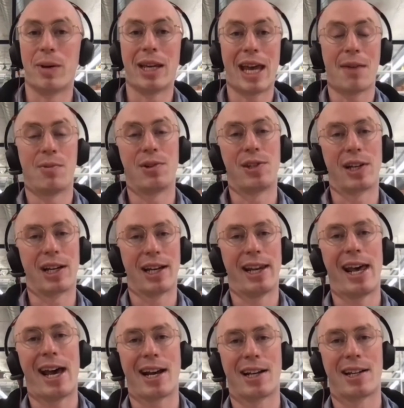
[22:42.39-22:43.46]
we've been able to
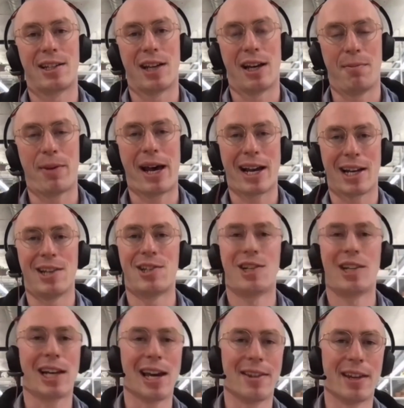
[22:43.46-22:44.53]
connect and
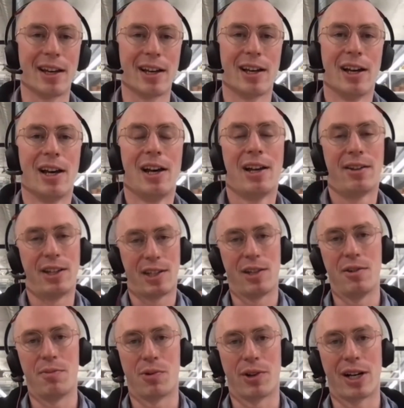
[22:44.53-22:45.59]
package together the
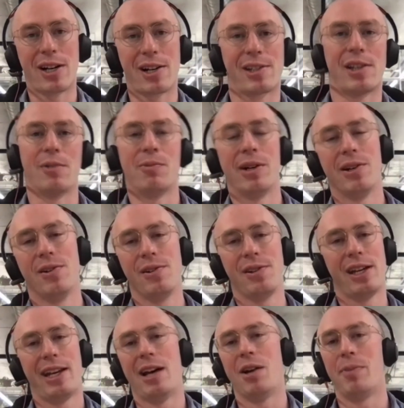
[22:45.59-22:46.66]
two products, so
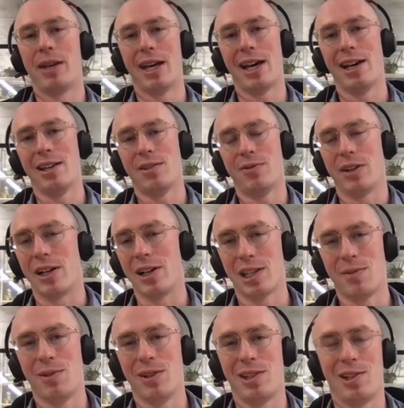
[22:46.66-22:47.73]
wills and LPAs, for
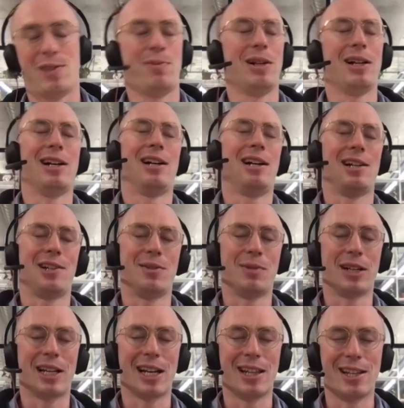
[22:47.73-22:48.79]
customers to just be like,
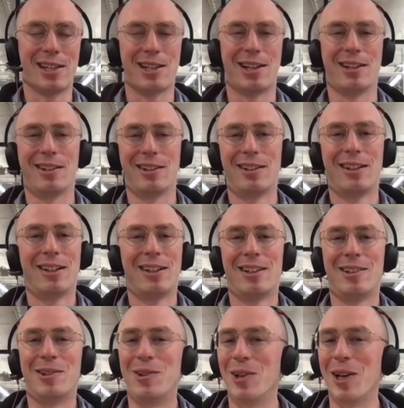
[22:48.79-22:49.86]
actually, I'm going to get this done
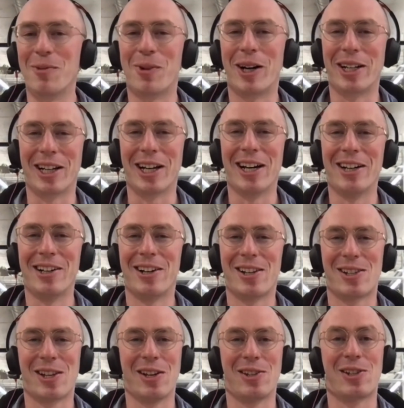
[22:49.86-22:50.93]
all in one
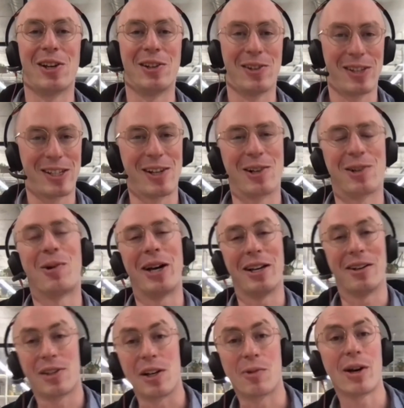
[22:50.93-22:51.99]
go. So
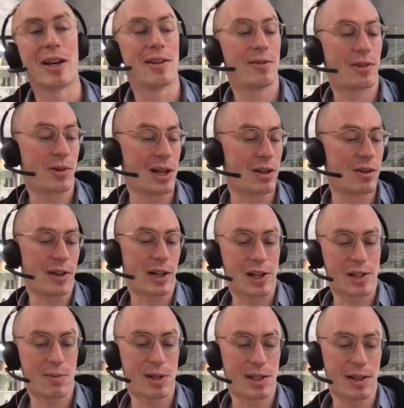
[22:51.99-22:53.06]
quite a lot of
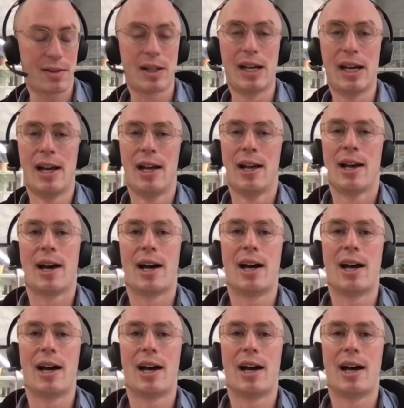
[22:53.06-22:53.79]
our customers said,